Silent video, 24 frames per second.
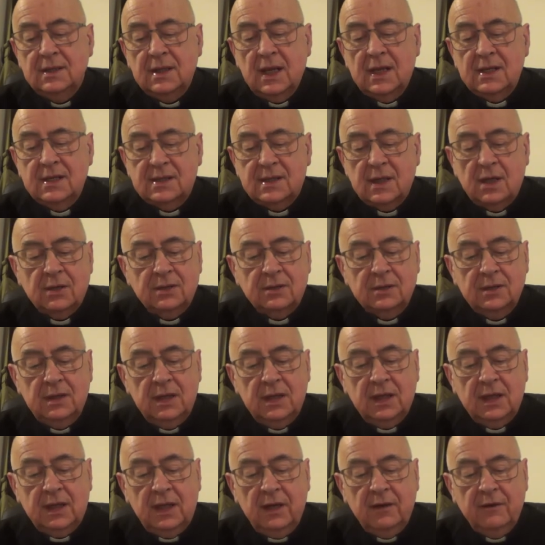they
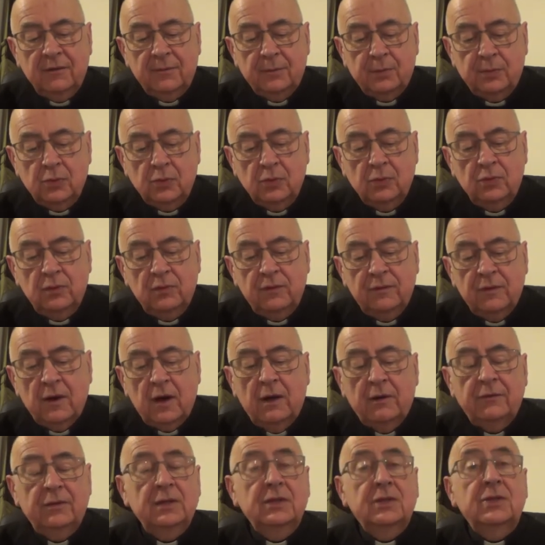certainly give proof
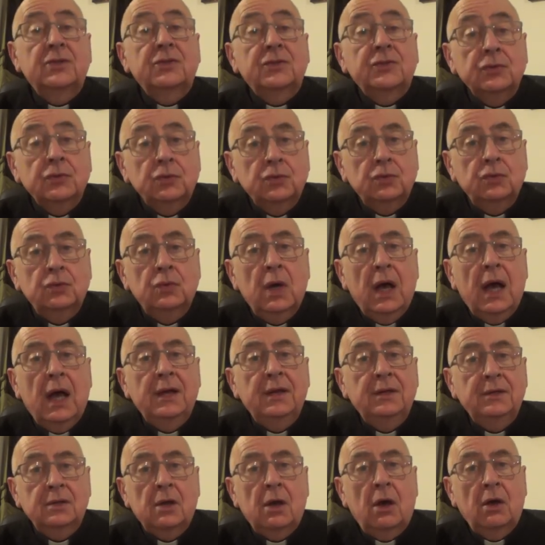of a true
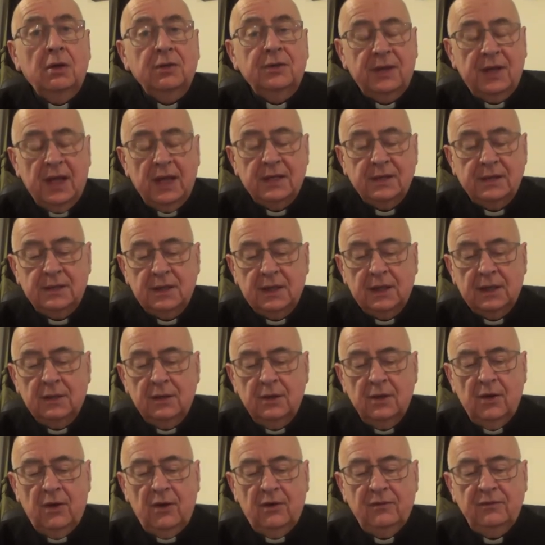and authentic
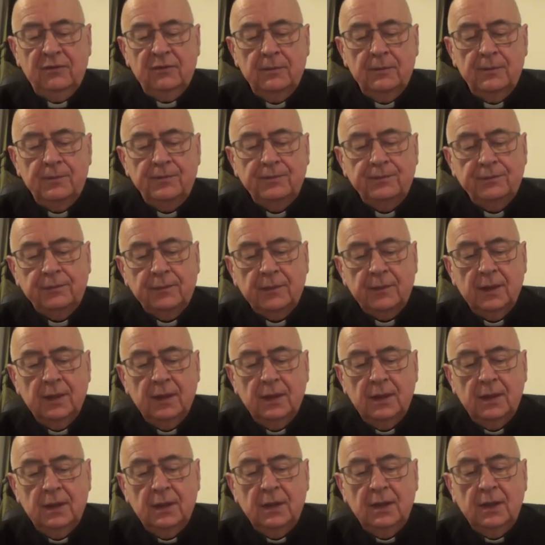love.
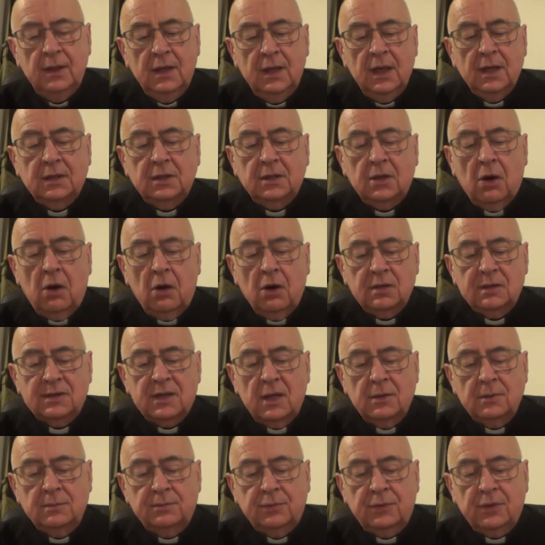It calls
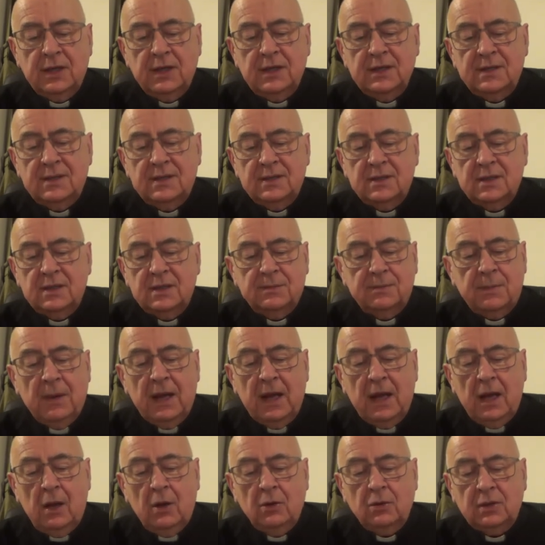on priests to
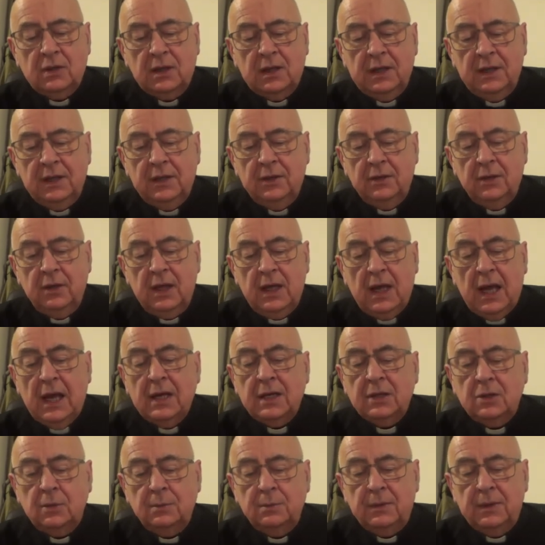spell out clearly
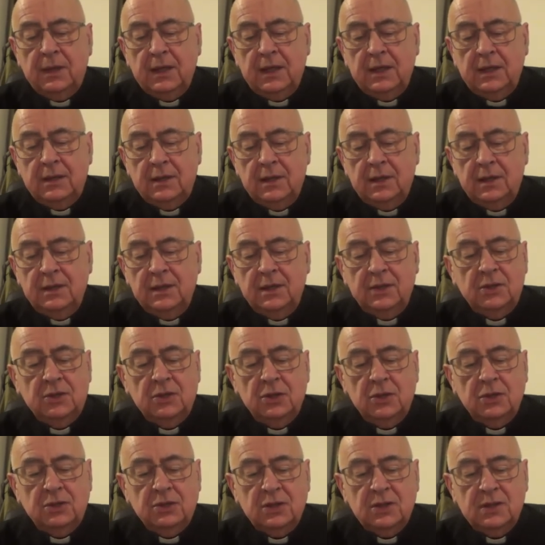and completely the
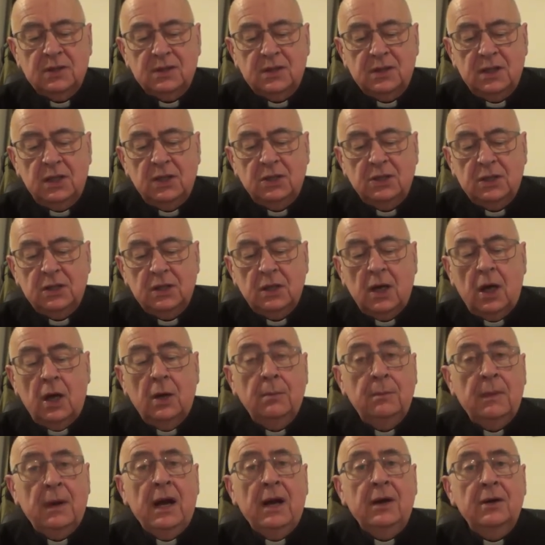Church's teaching
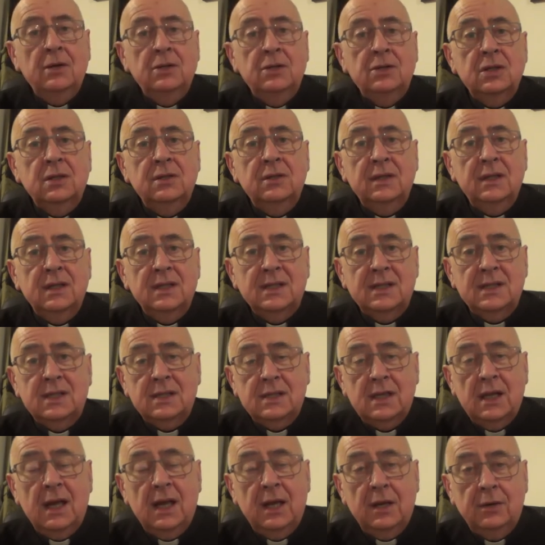on marriage in
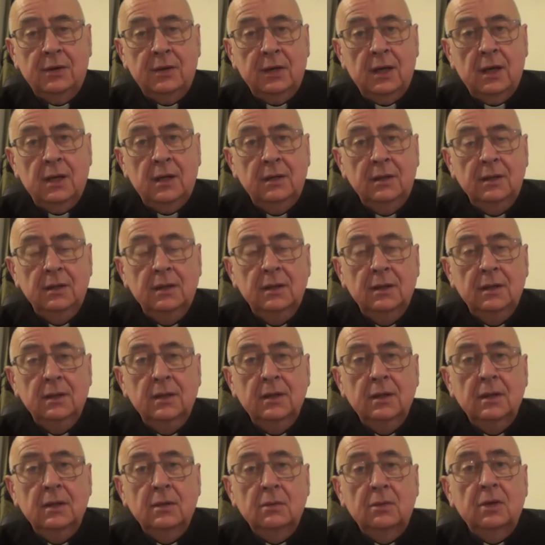this area,
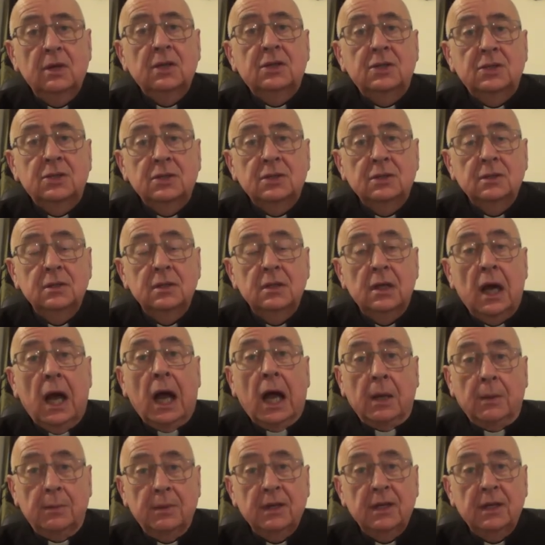which
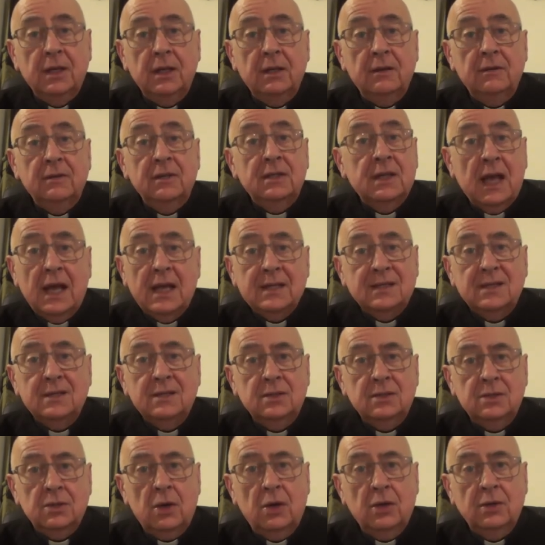I believe it
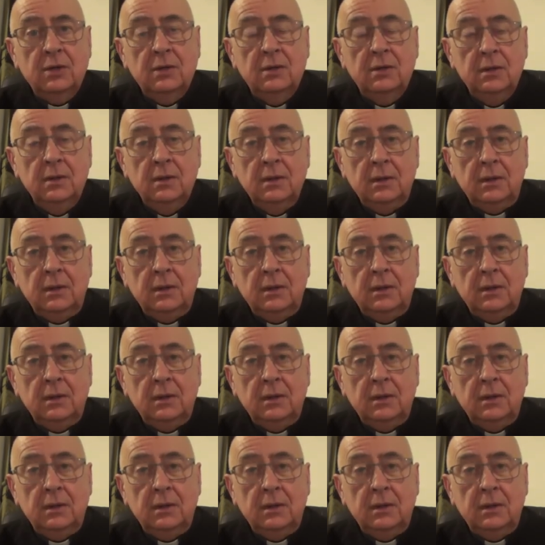hasn't done